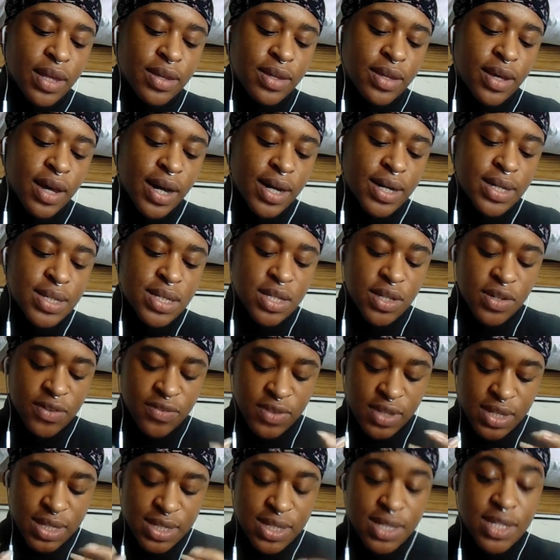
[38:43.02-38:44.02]
idea
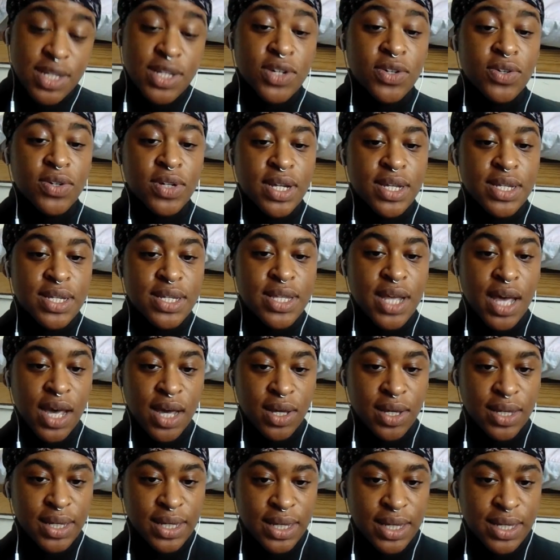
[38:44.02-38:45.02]
of the stillness
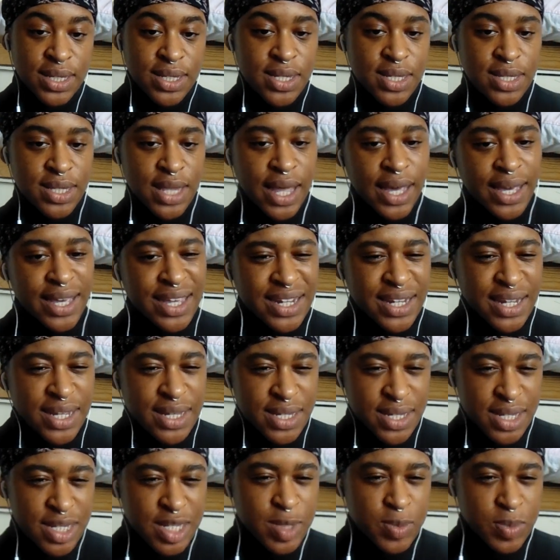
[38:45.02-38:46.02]
that can
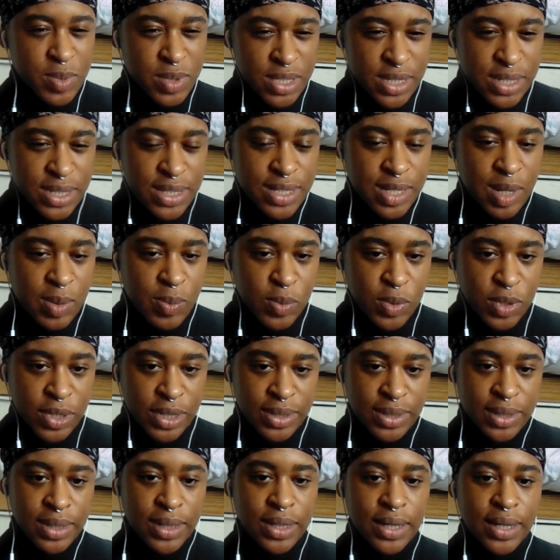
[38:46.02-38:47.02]
exist within
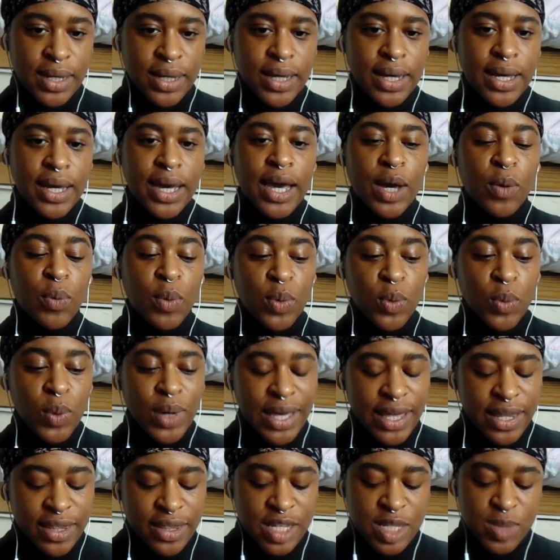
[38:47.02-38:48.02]
someone
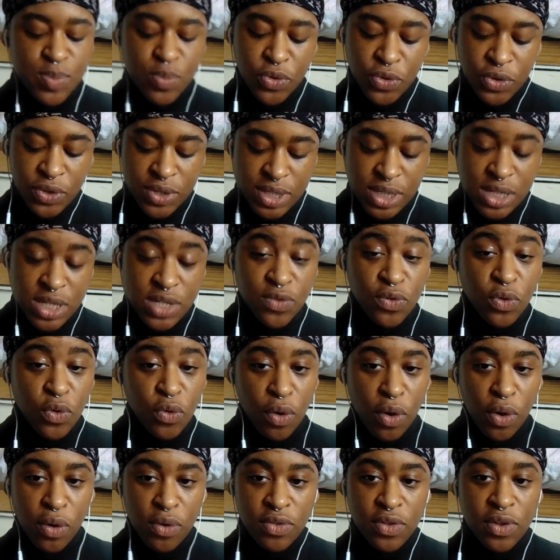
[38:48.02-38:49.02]
in this process of
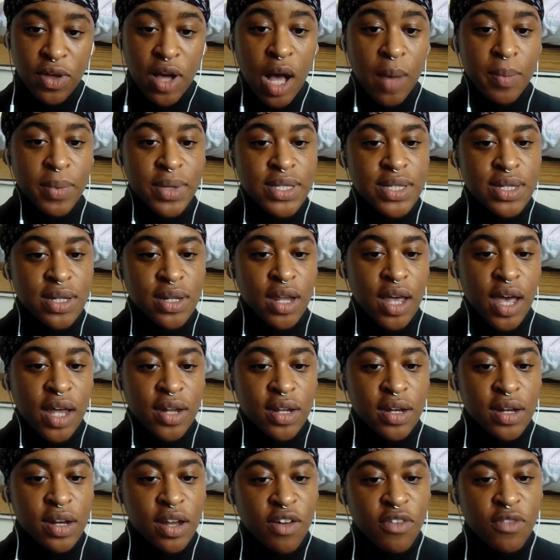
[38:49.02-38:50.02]
growth and coming to learn
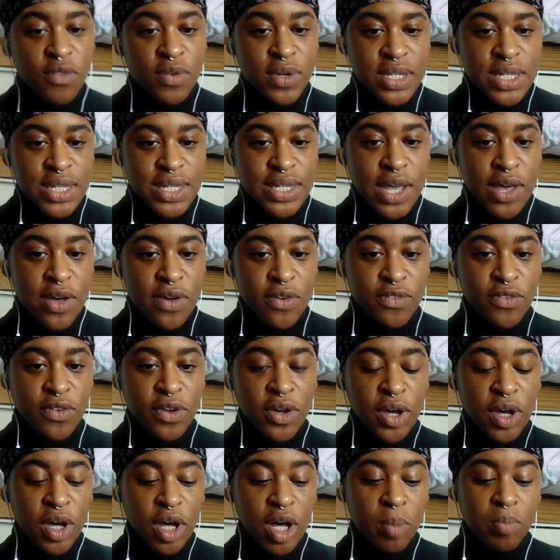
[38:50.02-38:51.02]
and love oneself.
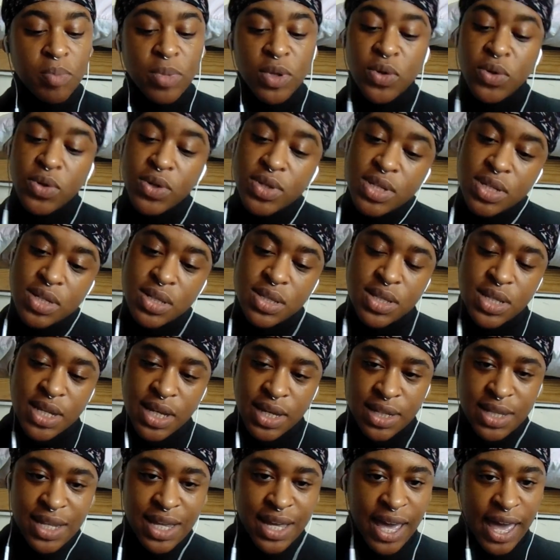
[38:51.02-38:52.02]
But also
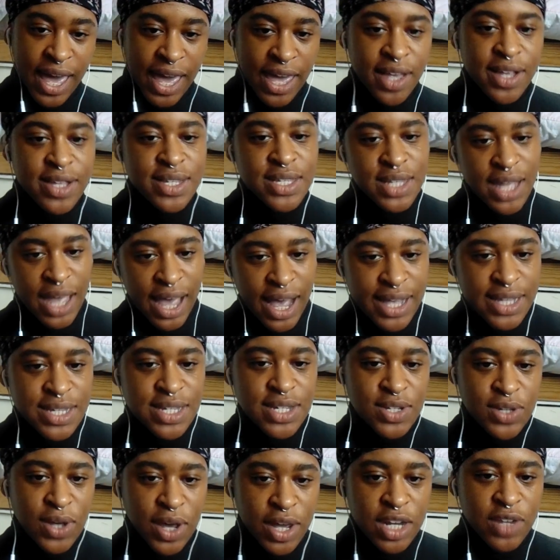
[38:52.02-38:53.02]
the chaos that has
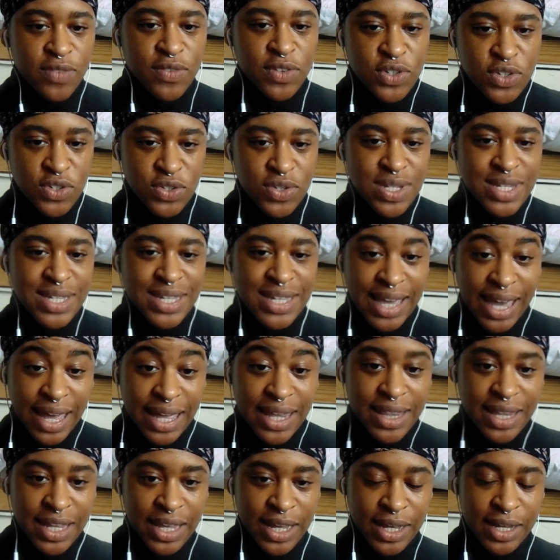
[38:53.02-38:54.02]
to kind of ensue to
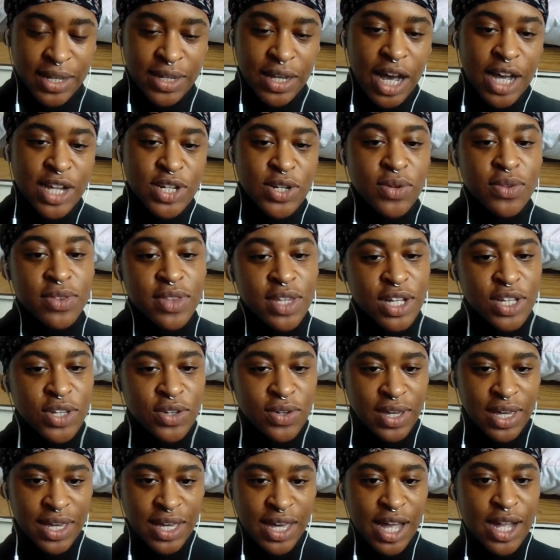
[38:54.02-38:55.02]
get there. I don't think
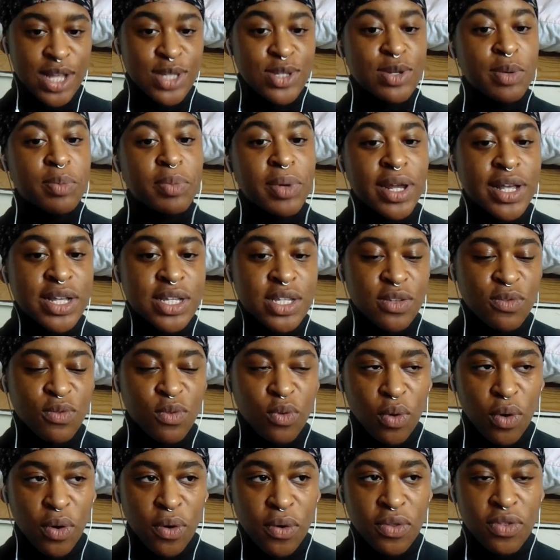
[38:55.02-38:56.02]
you can get to a place of
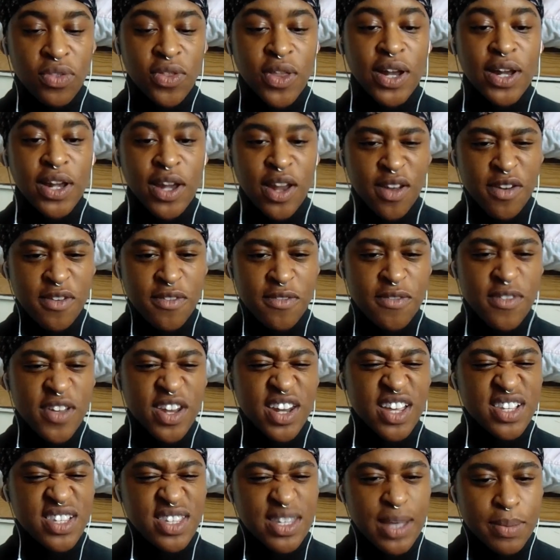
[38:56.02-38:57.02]
growth and love and
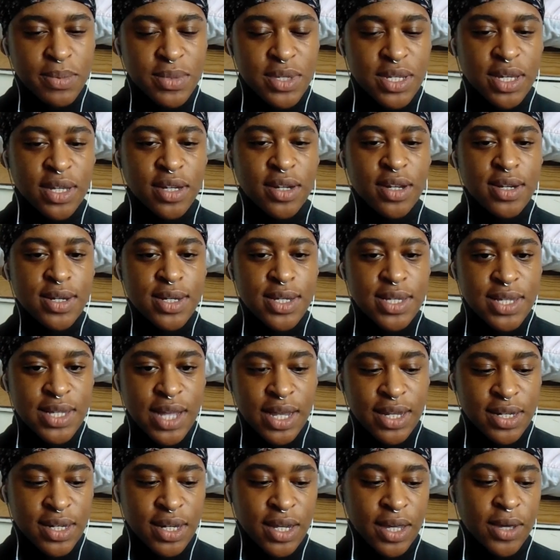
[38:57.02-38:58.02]
accepting and
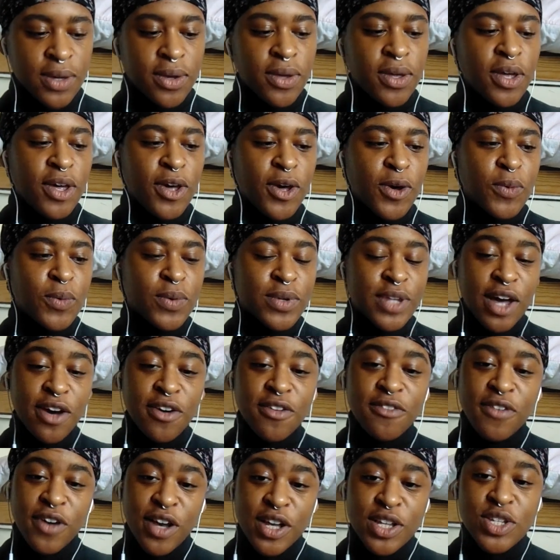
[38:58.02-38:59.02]
understanding
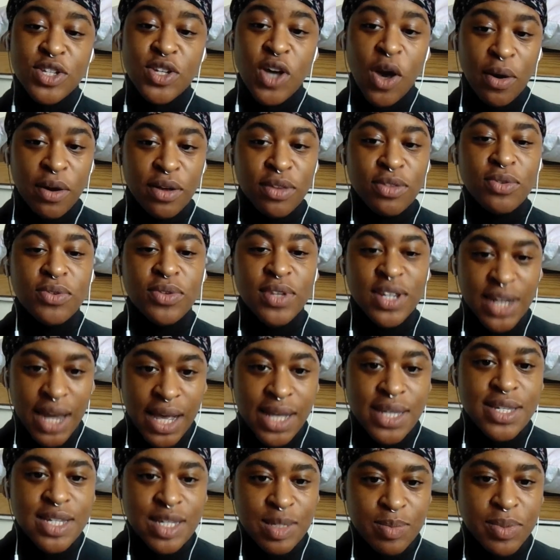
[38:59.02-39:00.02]
without first going through the
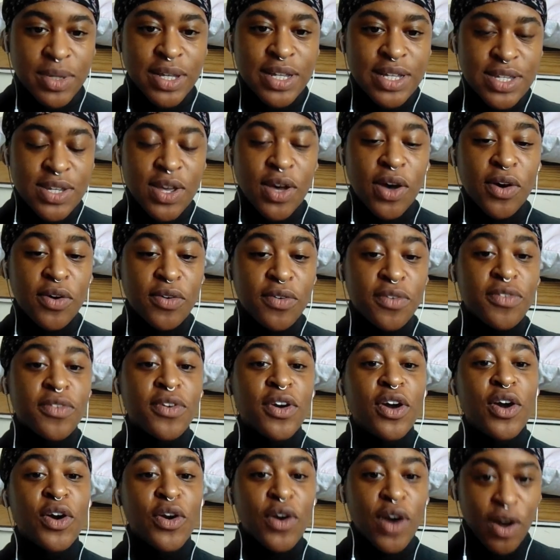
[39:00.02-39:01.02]
nasty bits of
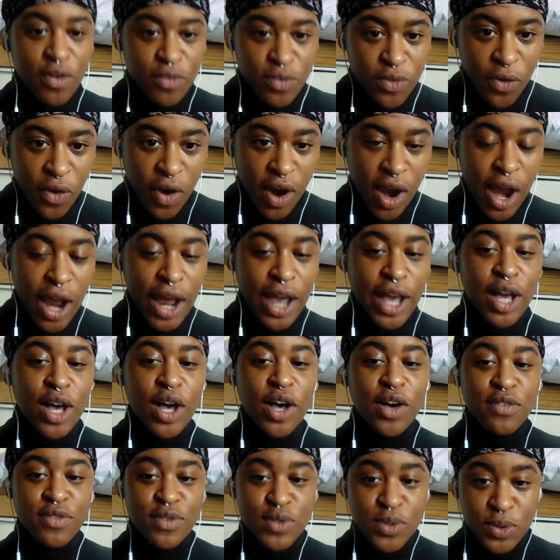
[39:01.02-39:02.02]
crying,
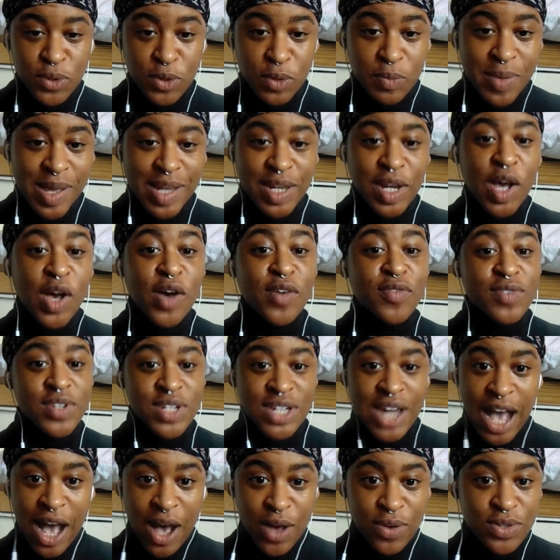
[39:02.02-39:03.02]
of torment, of
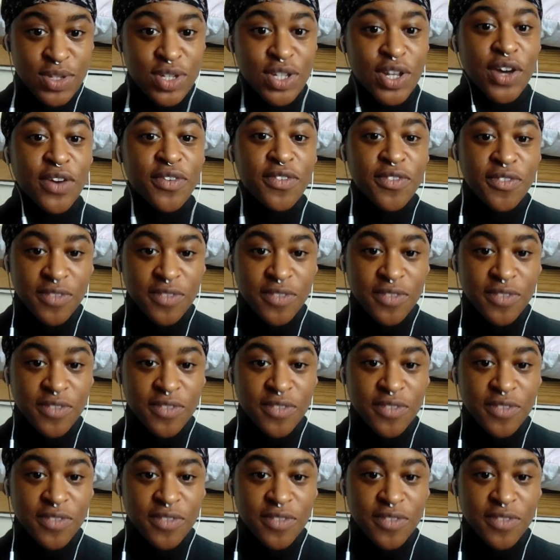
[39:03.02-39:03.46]
doubt, of